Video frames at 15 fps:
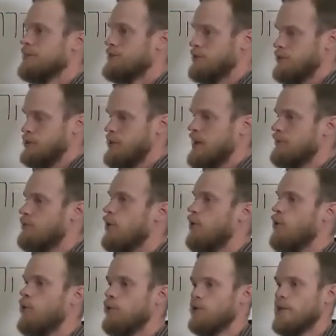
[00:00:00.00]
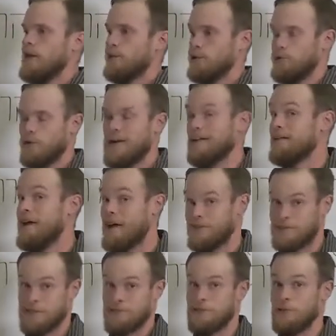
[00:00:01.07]
so you have a whole lot of great
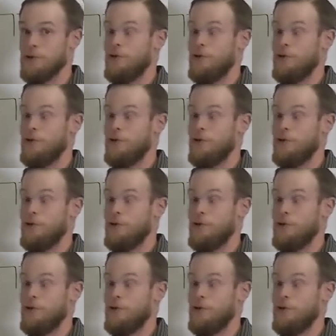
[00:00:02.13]
context